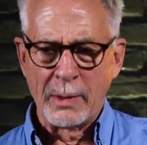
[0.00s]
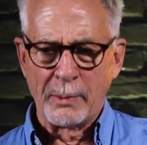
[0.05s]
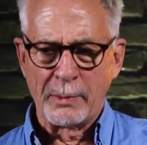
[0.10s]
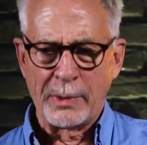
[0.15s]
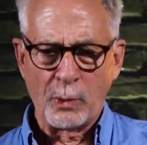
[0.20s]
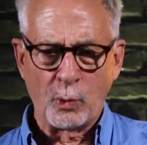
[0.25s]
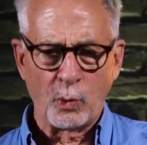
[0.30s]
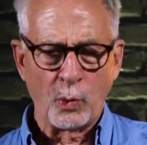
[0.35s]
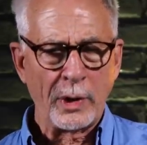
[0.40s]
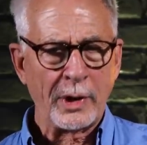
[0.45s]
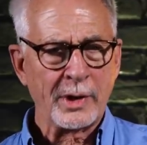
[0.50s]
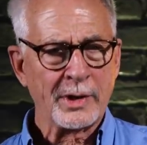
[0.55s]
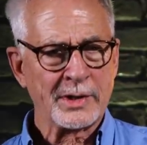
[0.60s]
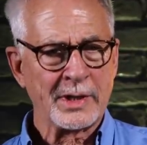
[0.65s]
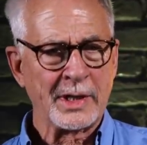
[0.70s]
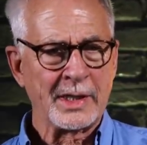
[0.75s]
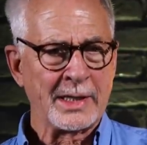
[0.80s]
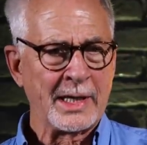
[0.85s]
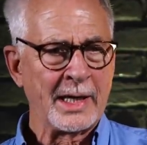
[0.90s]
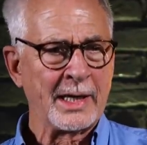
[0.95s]
But where does
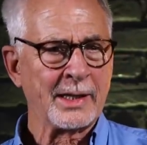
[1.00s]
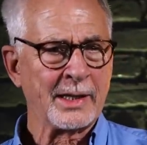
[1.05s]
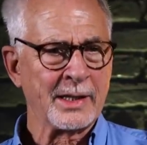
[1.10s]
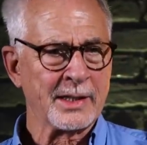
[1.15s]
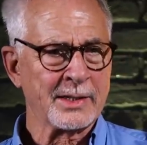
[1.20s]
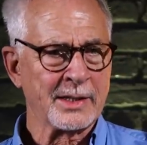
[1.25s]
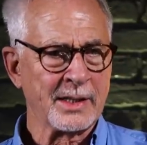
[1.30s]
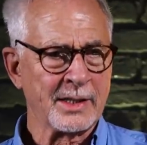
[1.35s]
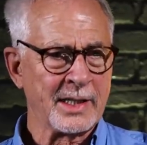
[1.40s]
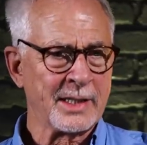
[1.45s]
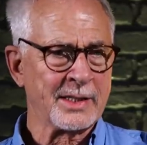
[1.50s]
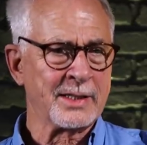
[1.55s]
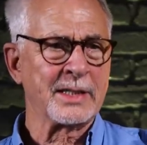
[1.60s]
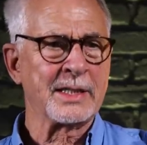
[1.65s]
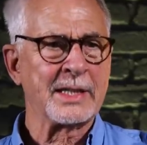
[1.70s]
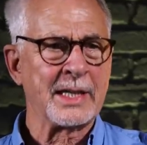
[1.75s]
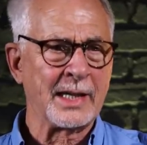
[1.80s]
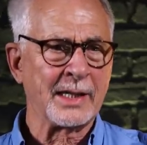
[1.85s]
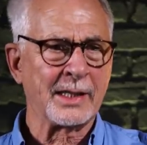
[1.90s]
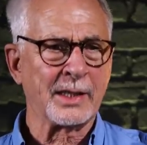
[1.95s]
it take us? It doesn't
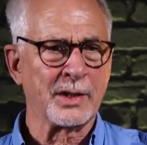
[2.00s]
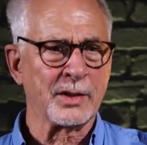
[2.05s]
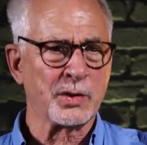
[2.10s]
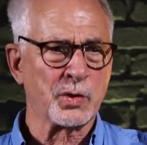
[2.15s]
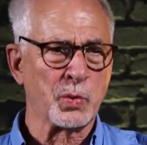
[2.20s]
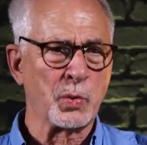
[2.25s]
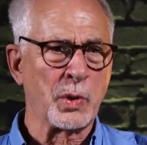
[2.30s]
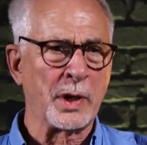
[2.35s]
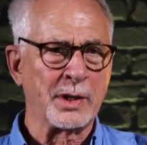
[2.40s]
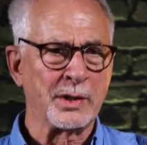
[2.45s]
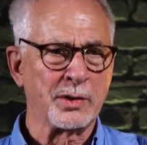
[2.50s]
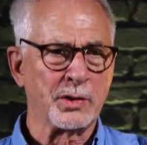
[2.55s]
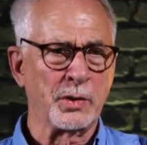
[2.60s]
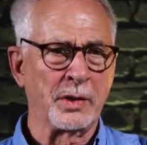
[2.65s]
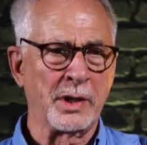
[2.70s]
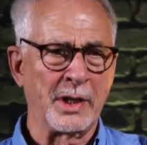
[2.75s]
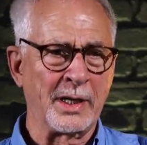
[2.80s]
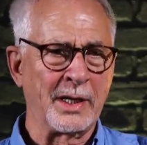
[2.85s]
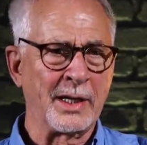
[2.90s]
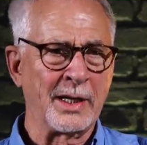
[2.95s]
take us right to
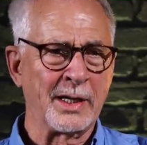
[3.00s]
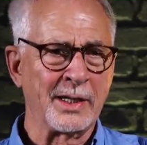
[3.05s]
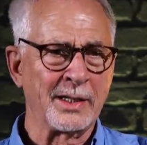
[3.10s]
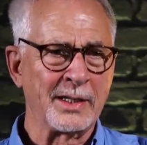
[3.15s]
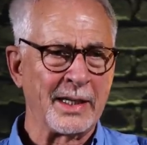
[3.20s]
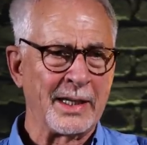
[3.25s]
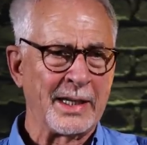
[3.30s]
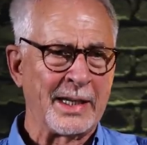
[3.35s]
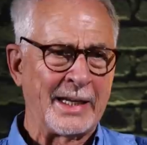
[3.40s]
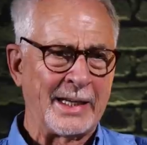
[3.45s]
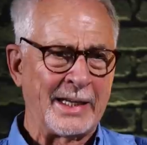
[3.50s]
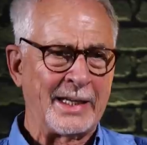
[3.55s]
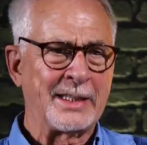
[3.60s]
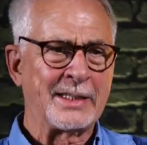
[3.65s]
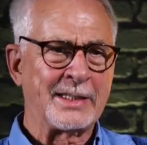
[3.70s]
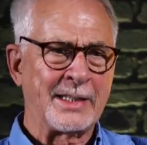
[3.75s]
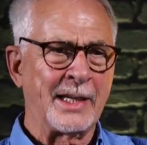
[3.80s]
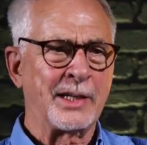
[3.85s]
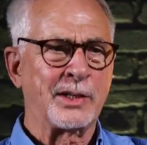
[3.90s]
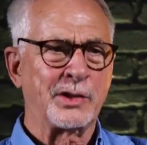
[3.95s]
the end.
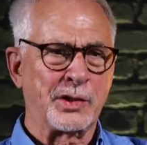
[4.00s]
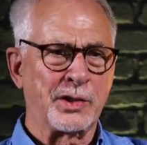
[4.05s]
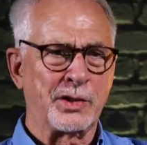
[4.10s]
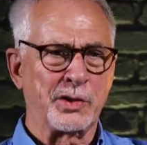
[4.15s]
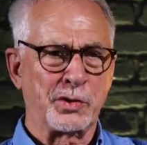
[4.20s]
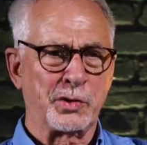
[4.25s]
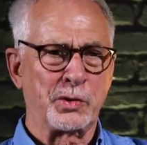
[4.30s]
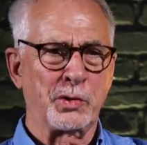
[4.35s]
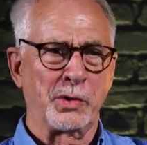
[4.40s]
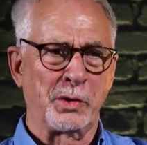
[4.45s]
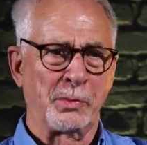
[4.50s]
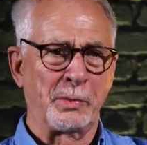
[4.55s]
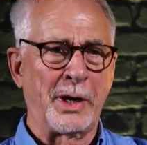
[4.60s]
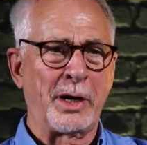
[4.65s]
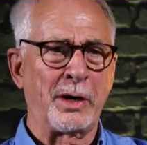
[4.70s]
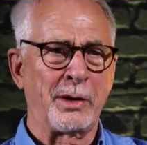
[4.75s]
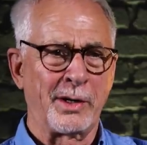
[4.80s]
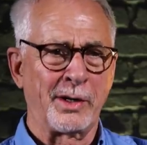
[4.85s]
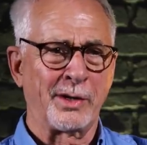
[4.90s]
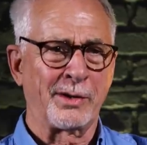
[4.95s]
It takes us to the
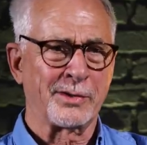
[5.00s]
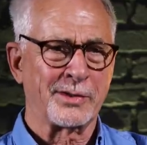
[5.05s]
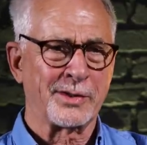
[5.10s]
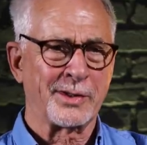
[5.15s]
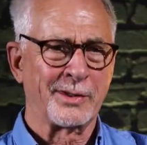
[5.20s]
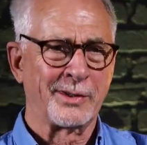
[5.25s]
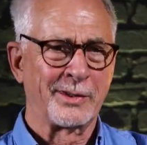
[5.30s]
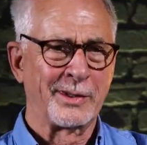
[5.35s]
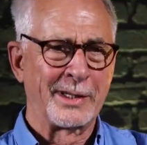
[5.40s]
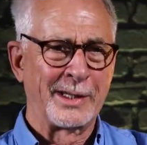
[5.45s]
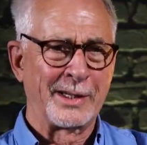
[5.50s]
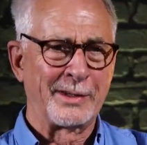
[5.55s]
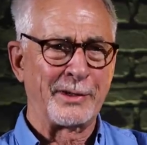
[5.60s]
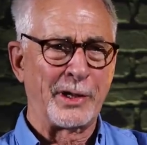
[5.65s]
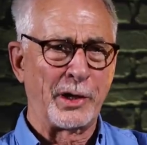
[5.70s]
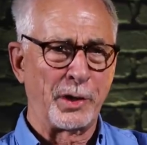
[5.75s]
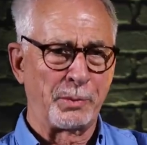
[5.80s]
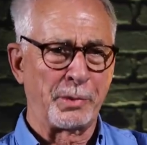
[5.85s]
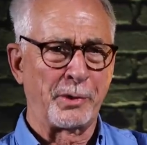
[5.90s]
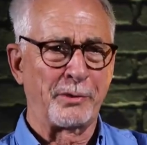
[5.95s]
barriers. So,
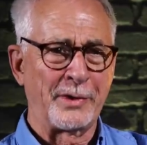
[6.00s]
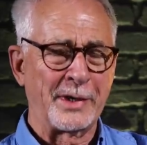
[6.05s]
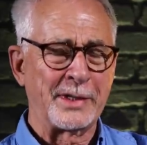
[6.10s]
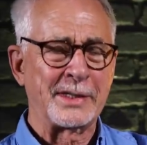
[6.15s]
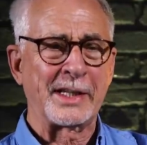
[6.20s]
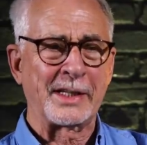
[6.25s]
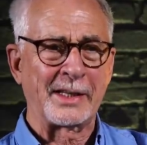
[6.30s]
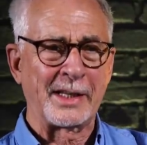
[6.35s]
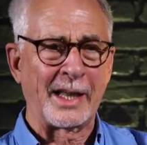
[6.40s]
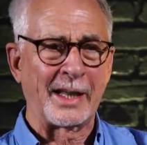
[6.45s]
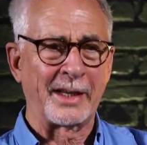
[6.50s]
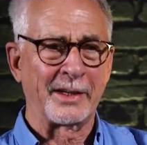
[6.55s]
for example, that.